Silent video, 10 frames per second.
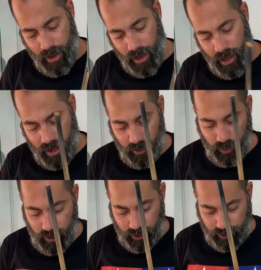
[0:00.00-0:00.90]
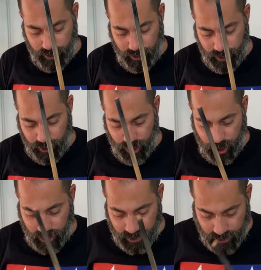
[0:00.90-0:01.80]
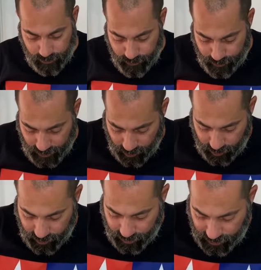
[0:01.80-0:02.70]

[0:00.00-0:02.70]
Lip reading: And we are just about